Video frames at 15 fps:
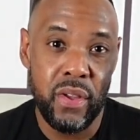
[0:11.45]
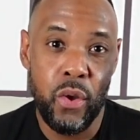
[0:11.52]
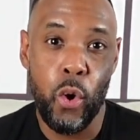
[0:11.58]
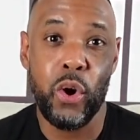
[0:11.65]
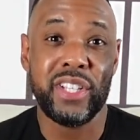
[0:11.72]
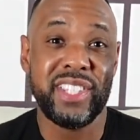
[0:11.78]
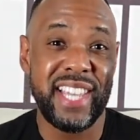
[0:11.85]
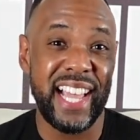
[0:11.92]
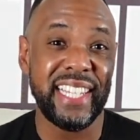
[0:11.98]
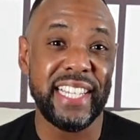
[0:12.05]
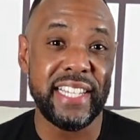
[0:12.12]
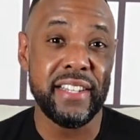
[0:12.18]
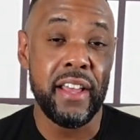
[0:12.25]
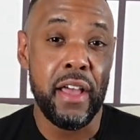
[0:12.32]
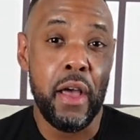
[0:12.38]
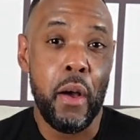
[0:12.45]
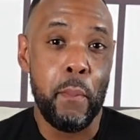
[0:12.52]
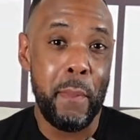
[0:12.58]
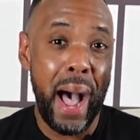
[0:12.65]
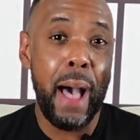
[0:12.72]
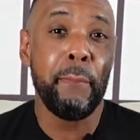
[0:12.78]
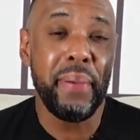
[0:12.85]
or telling
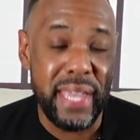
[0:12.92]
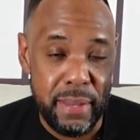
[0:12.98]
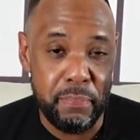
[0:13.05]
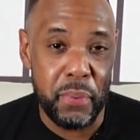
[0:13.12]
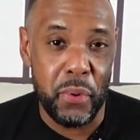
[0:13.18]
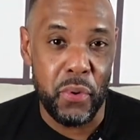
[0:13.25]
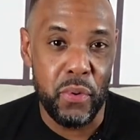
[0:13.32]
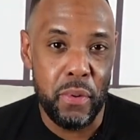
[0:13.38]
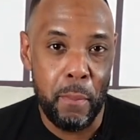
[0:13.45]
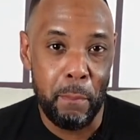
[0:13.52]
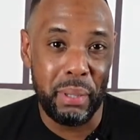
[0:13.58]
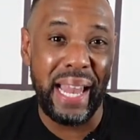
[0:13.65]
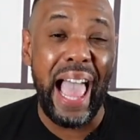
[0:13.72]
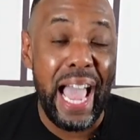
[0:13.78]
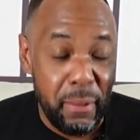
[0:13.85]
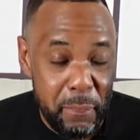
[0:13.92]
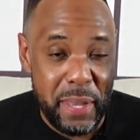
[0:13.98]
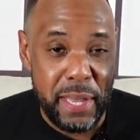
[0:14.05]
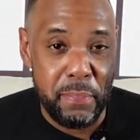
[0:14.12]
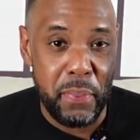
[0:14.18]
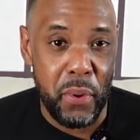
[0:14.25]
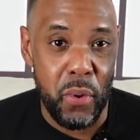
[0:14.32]
my people, black
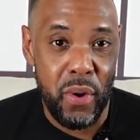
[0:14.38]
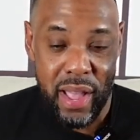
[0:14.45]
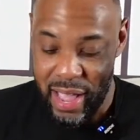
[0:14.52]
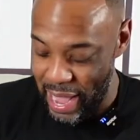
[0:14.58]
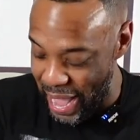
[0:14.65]
people,